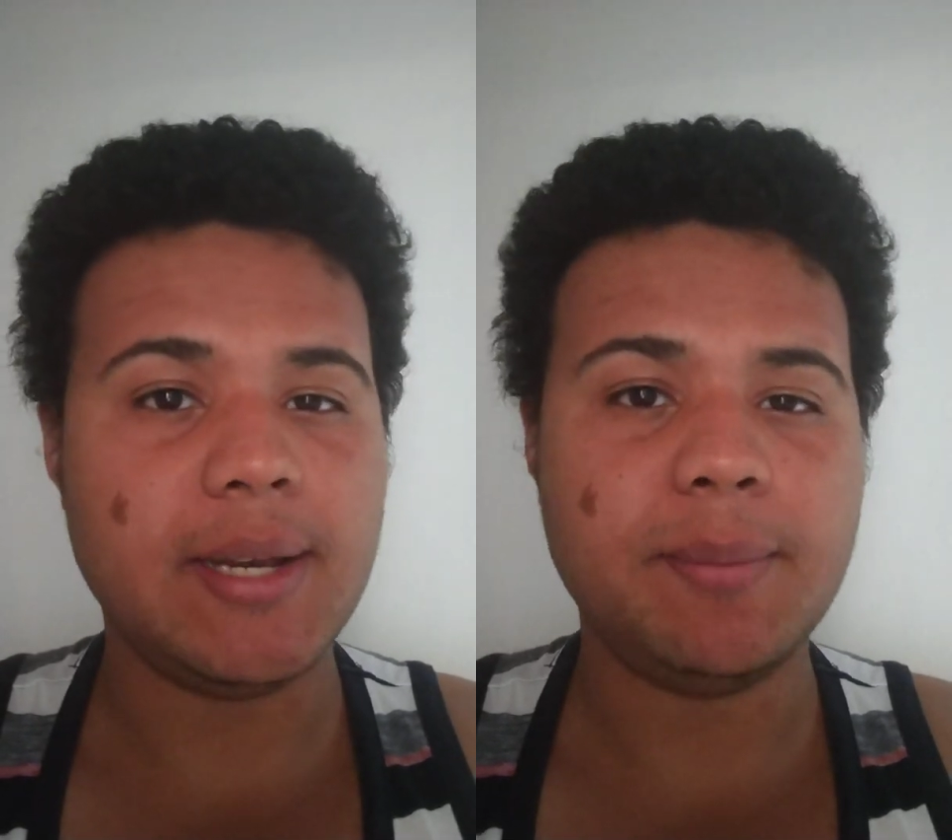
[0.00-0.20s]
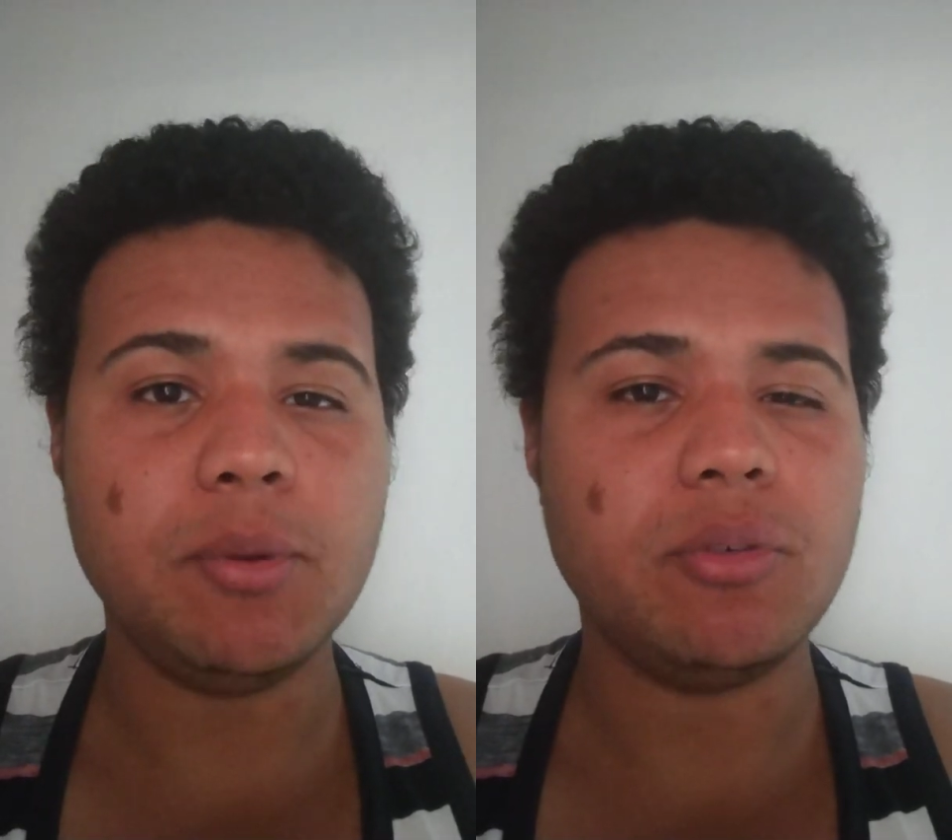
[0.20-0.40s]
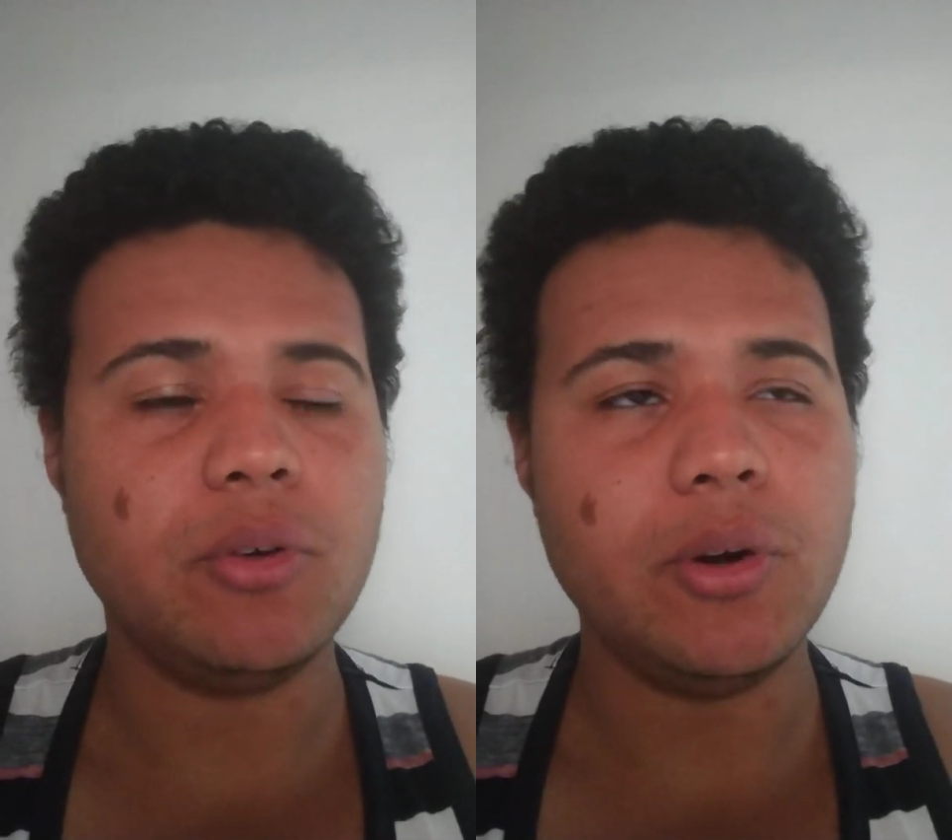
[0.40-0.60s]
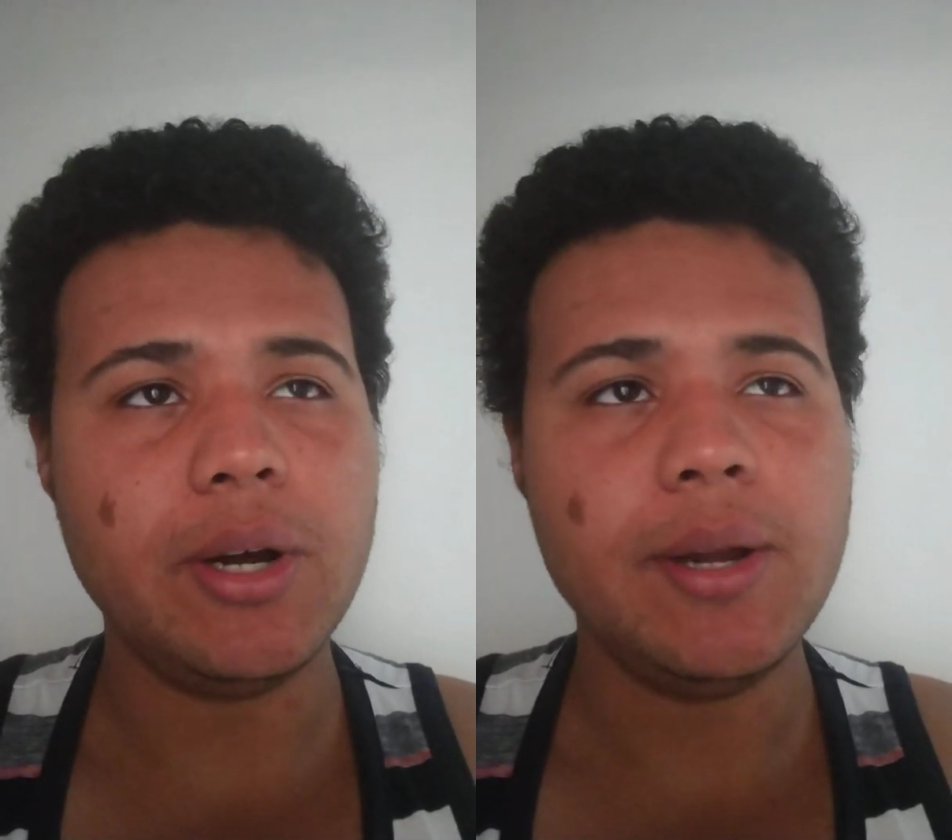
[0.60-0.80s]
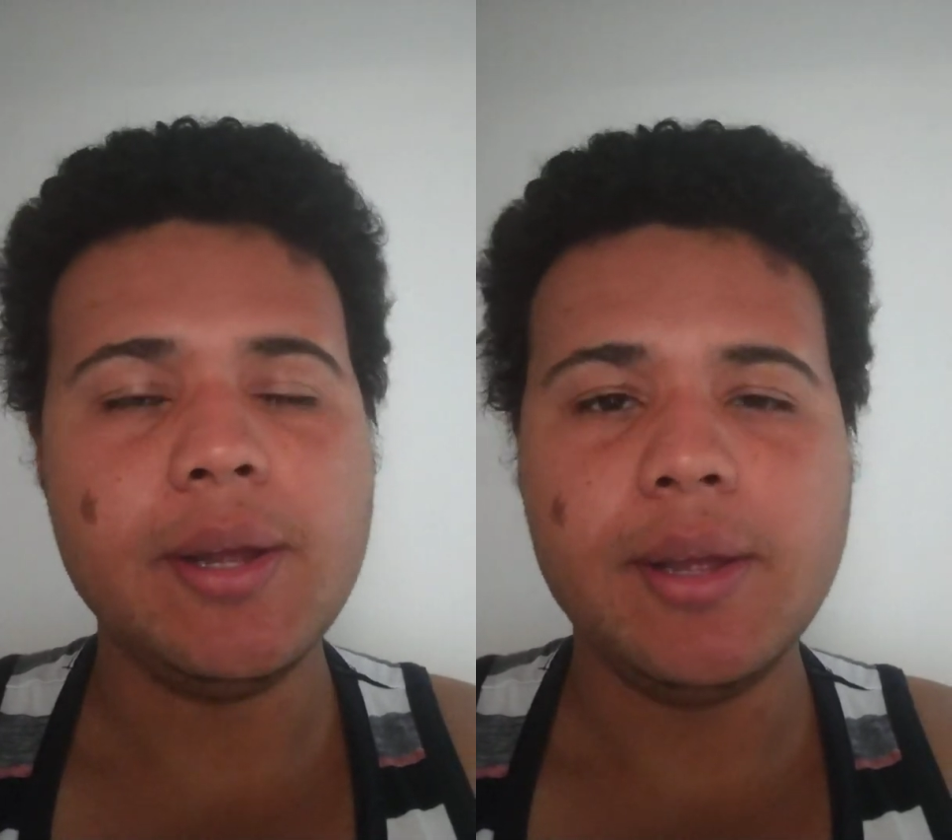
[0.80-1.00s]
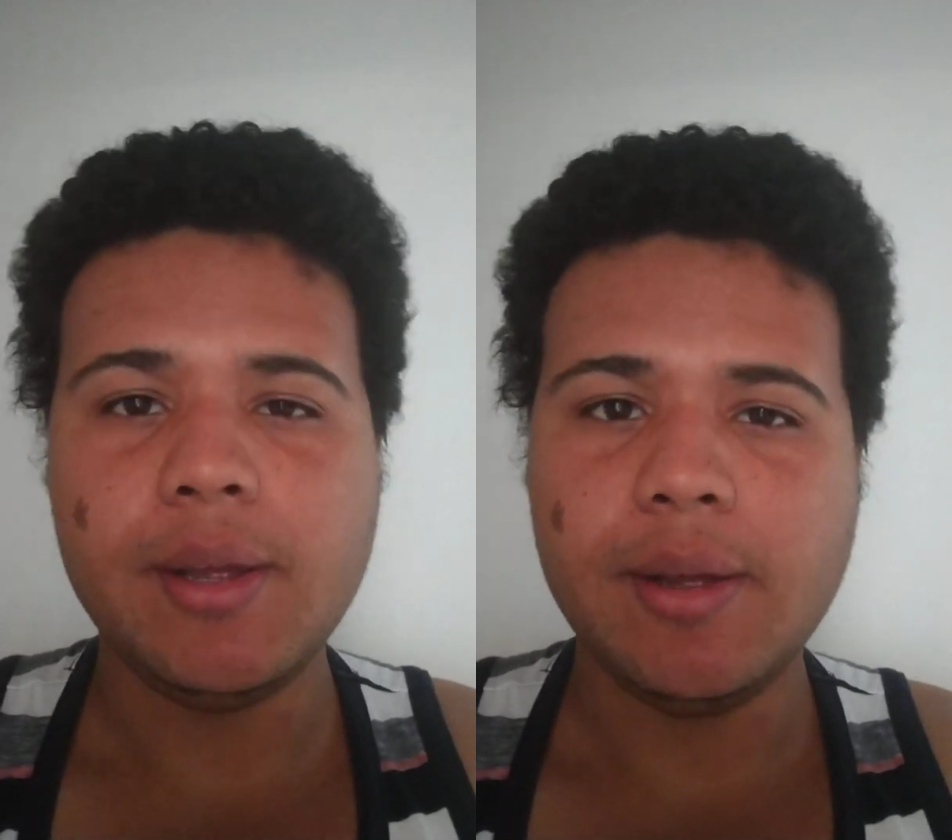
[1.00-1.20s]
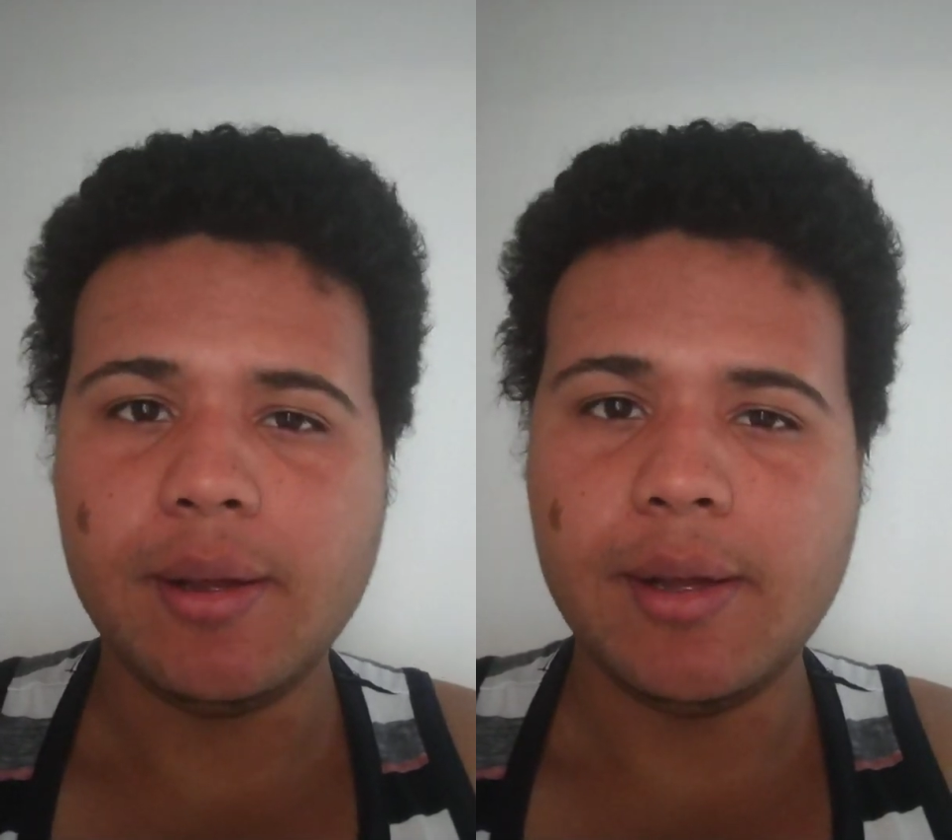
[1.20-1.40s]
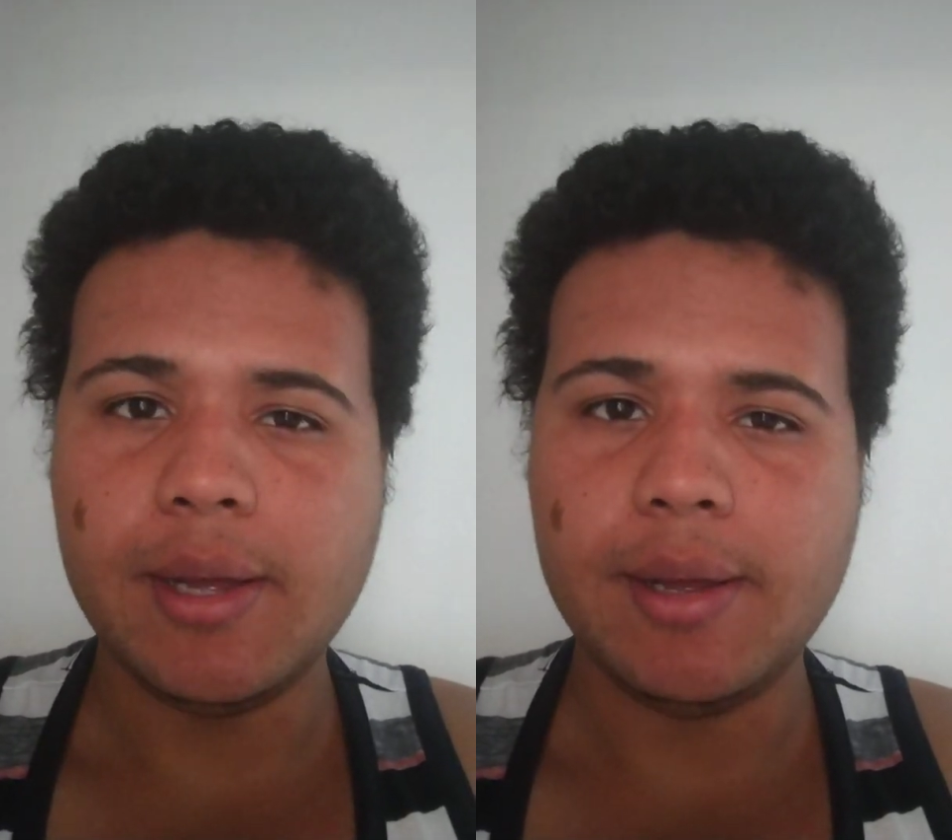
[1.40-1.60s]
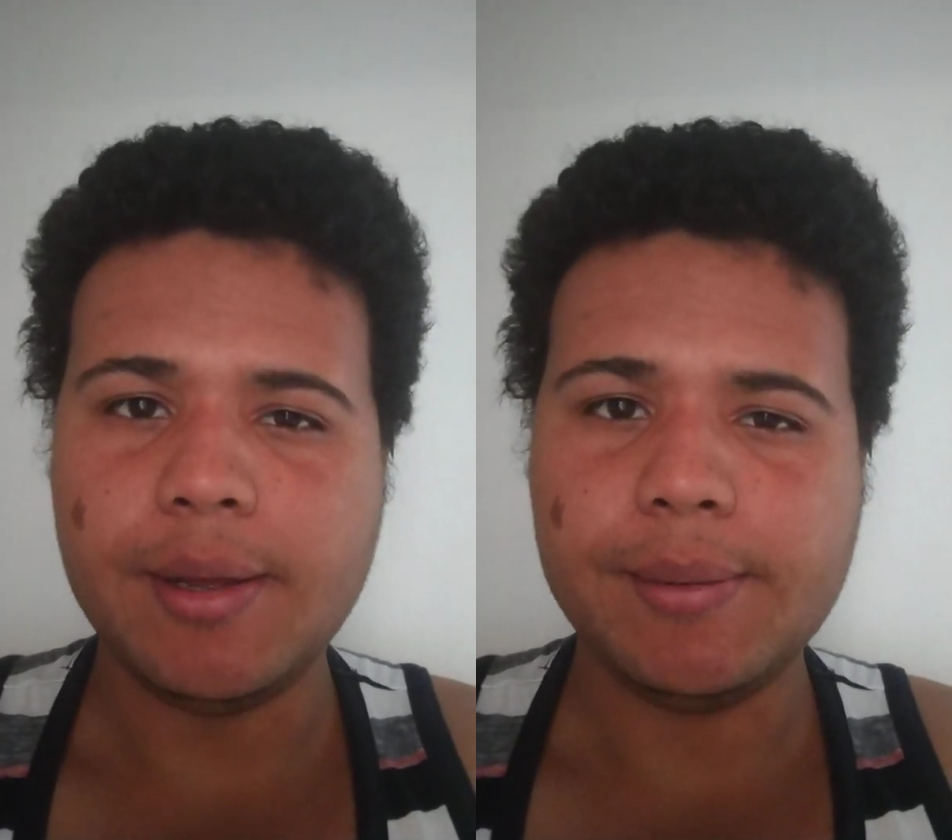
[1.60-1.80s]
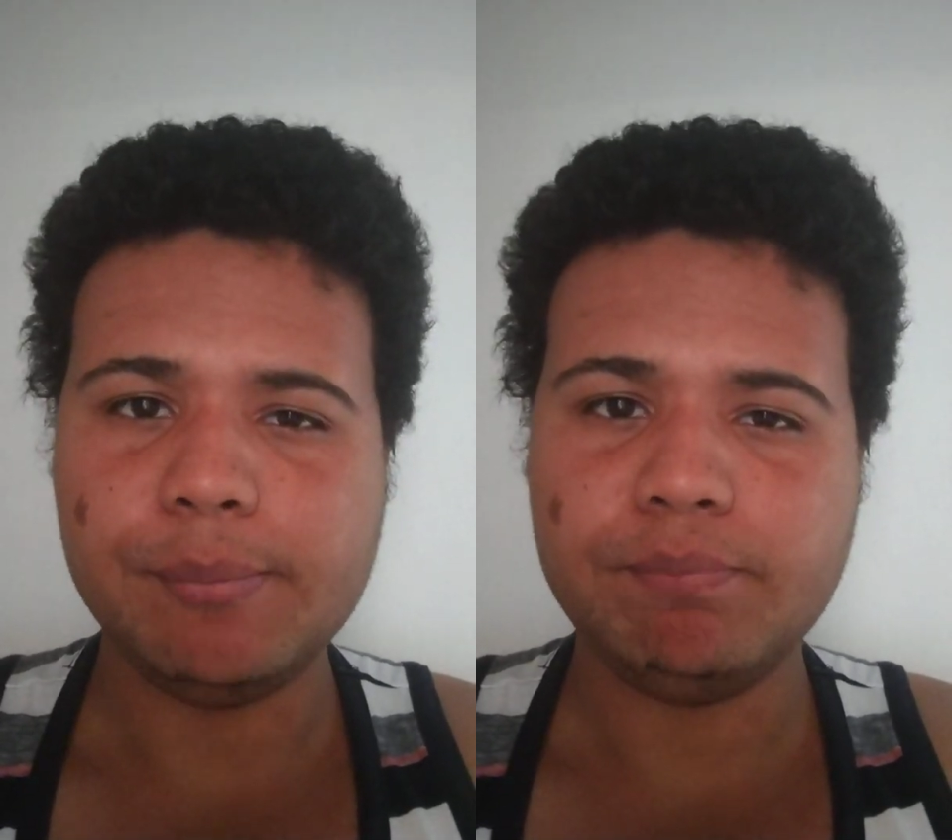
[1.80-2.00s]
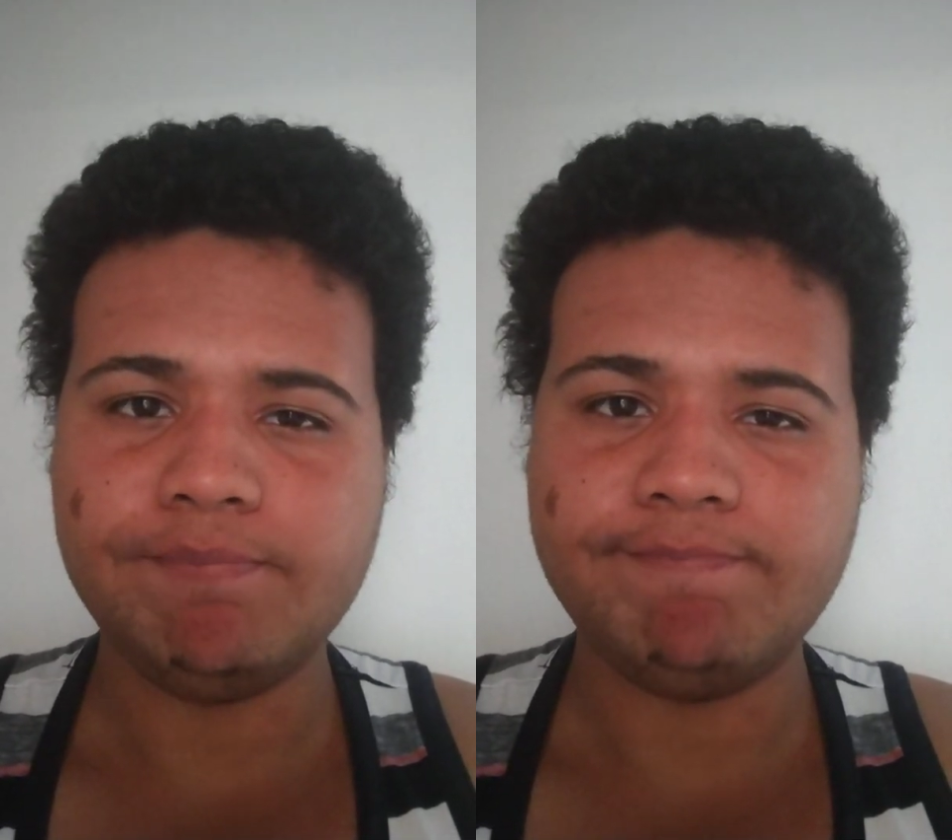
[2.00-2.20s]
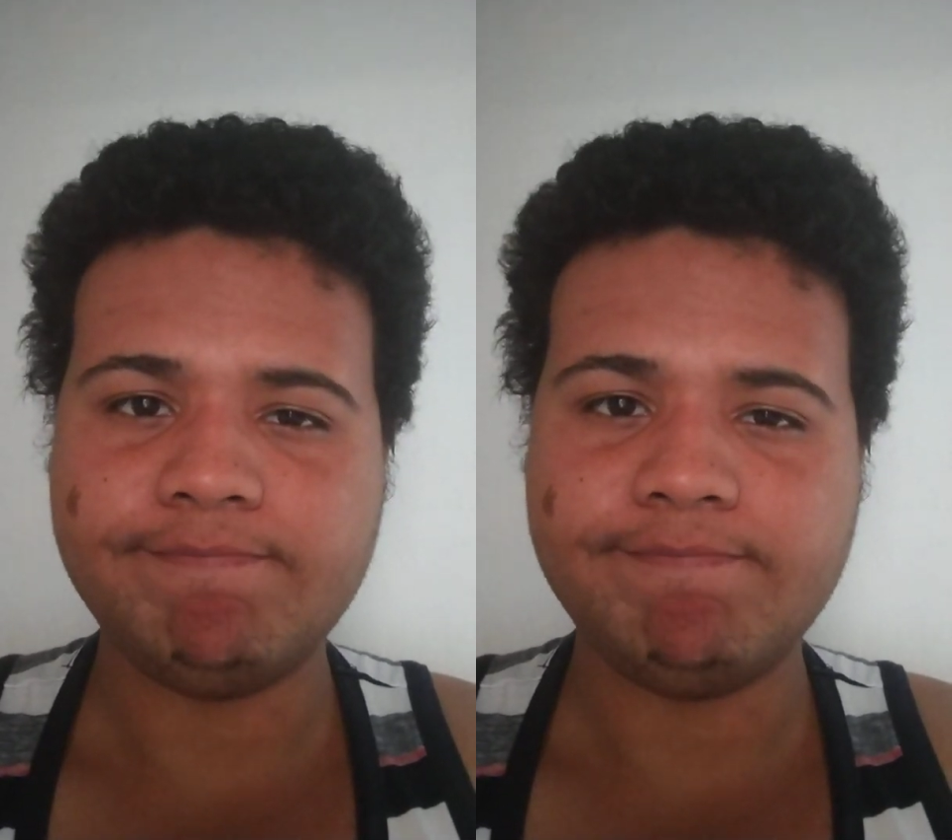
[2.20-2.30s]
did before. Um,